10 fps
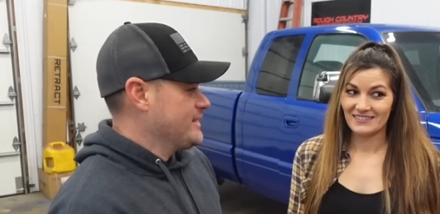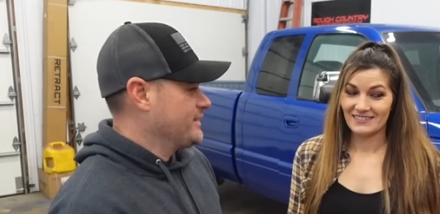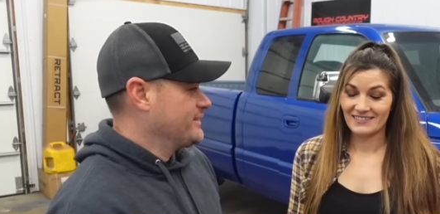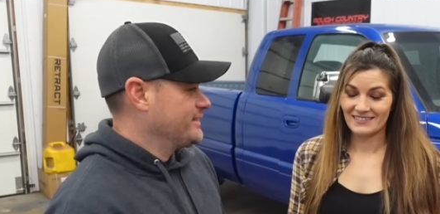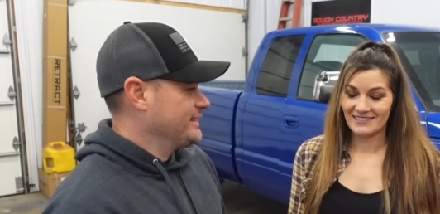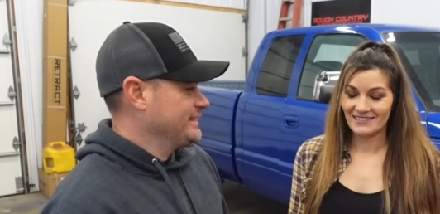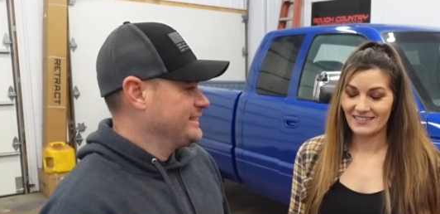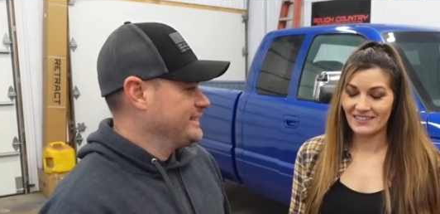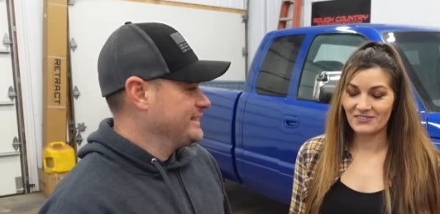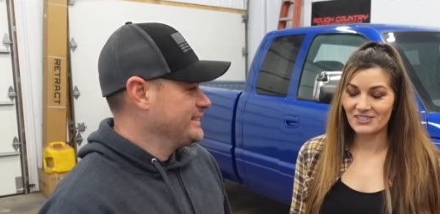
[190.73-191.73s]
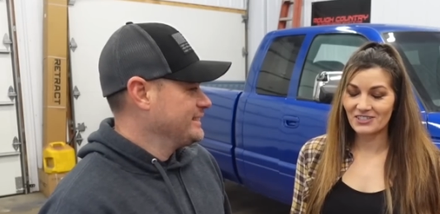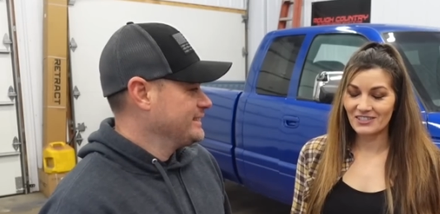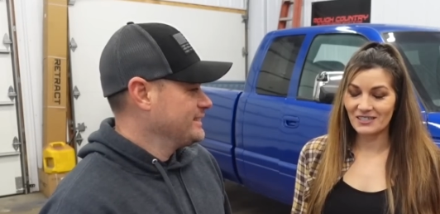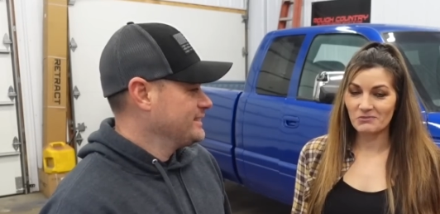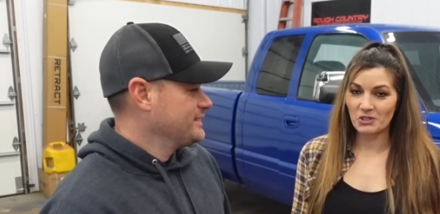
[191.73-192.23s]
Speaker 1: Oh, I...
Speaker 2: I know, it's hard
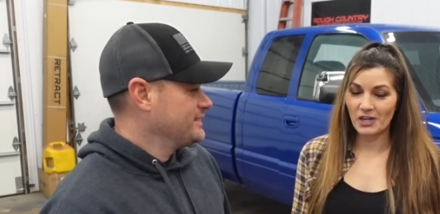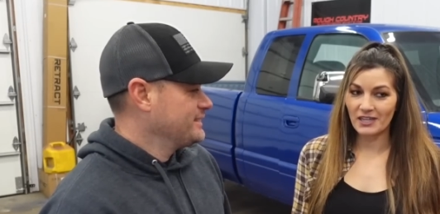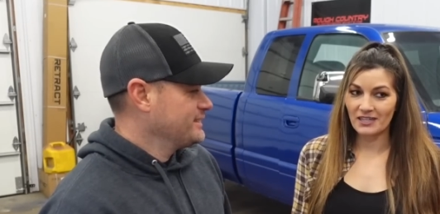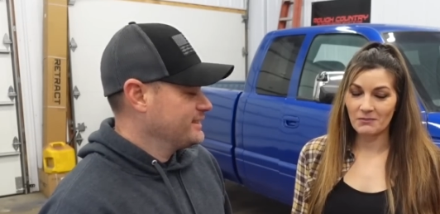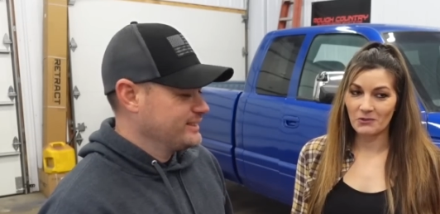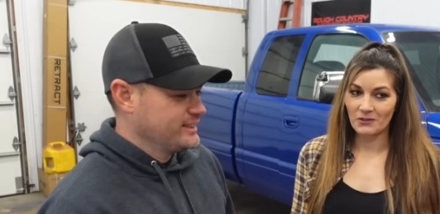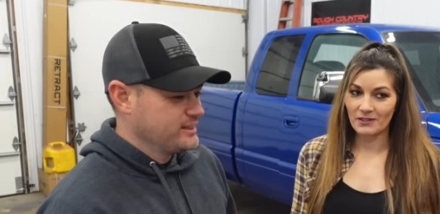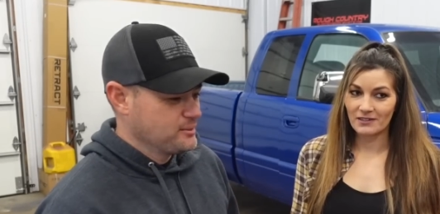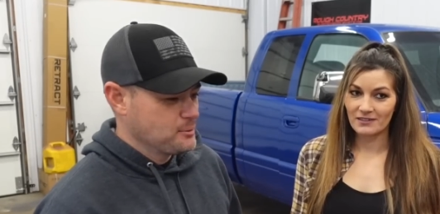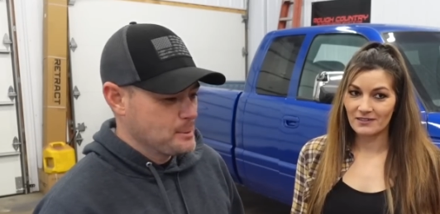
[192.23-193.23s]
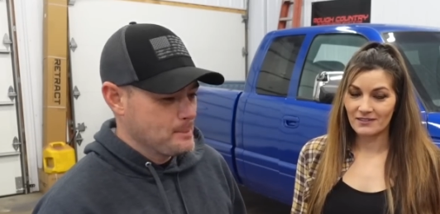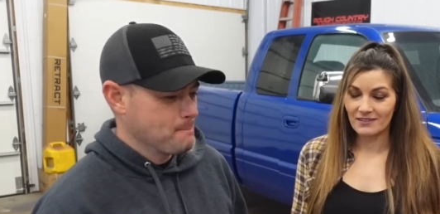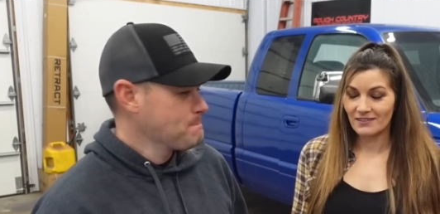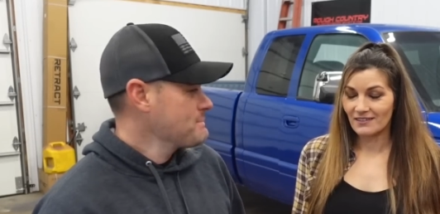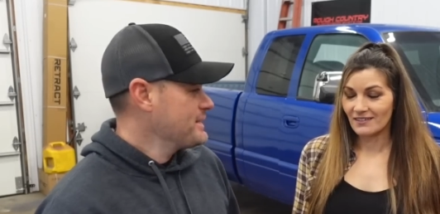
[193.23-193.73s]
to keep track anymore.
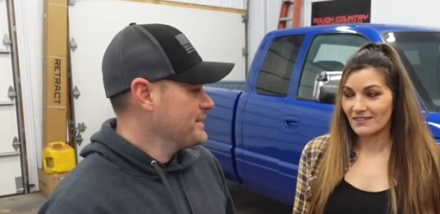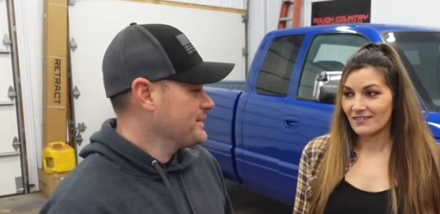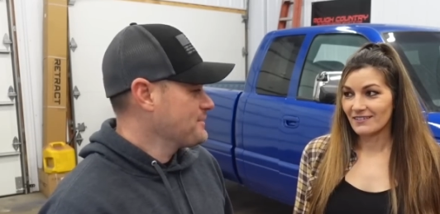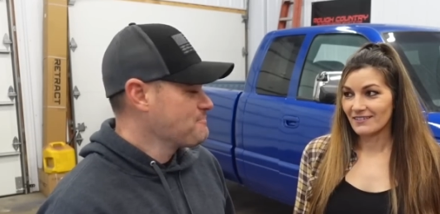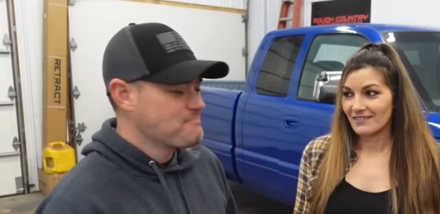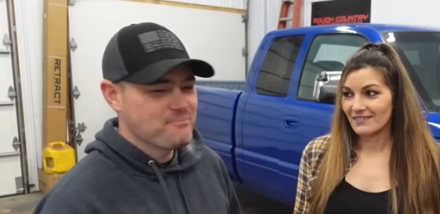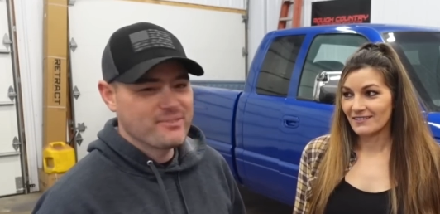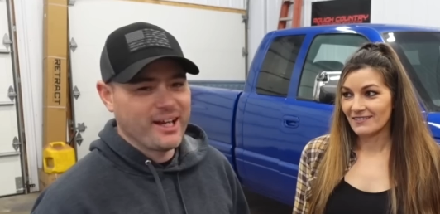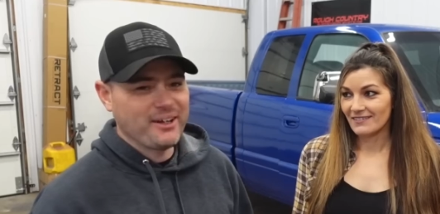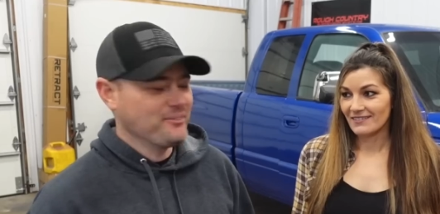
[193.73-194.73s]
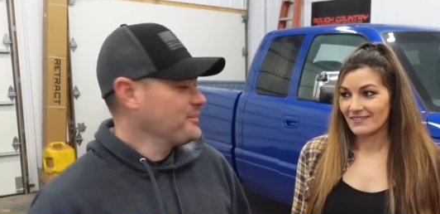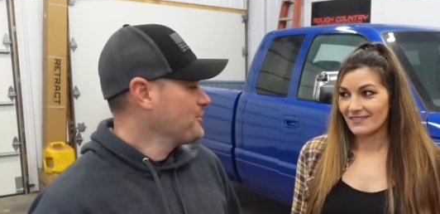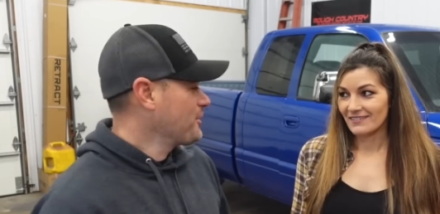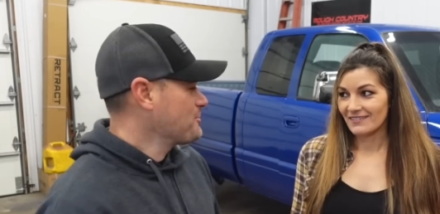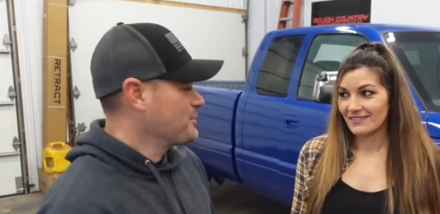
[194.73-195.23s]
Speaker 1: Yeah. I don't know
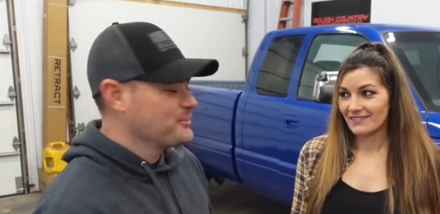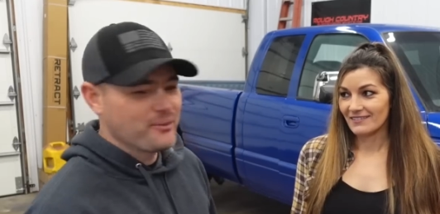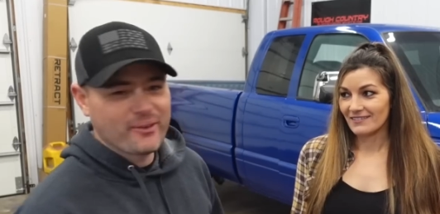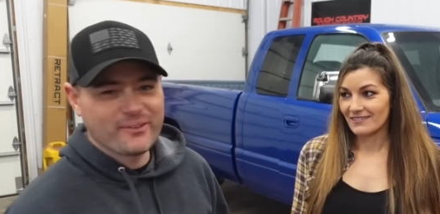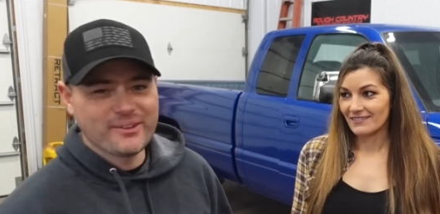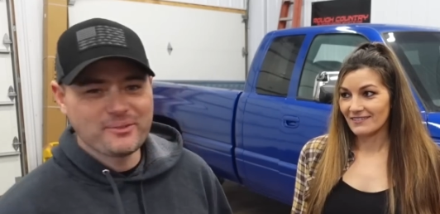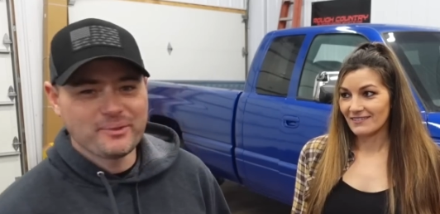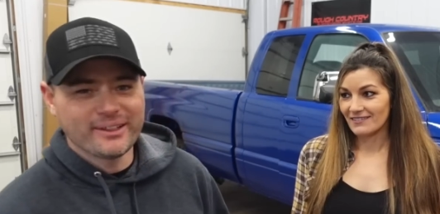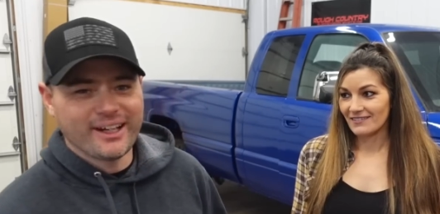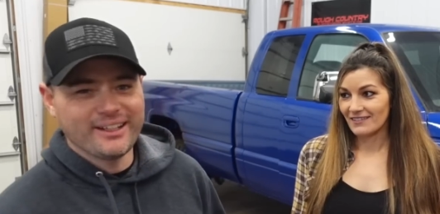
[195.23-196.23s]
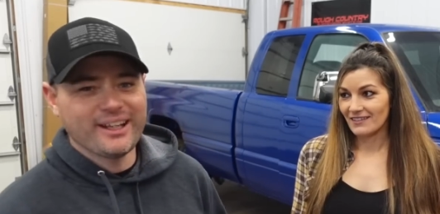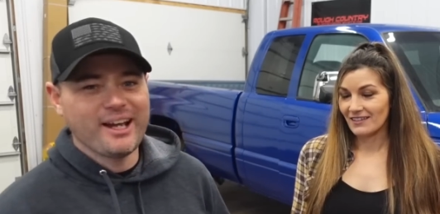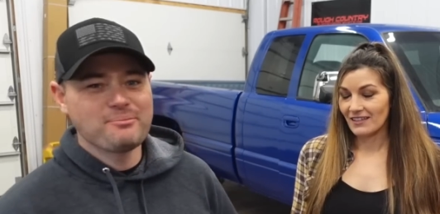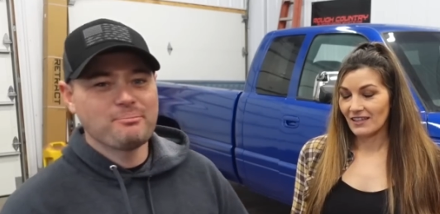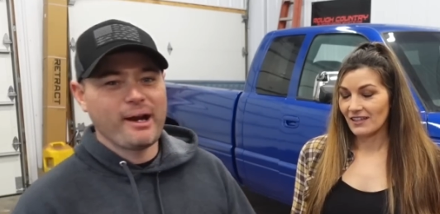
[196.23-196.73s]
what I'm going to do with all these, but
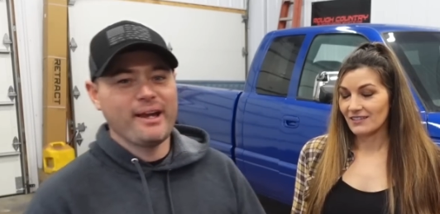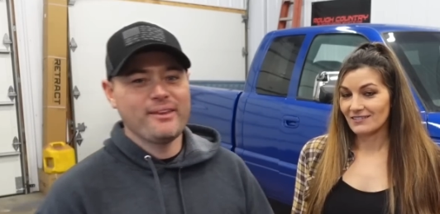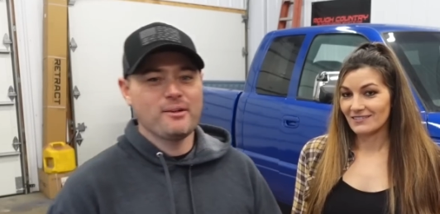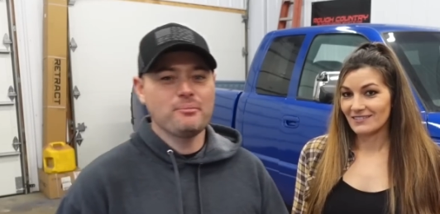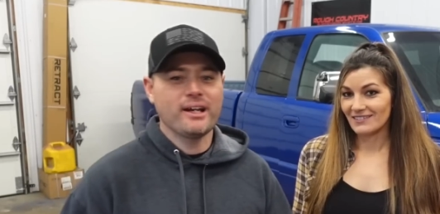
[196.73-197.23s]
I, I buy them,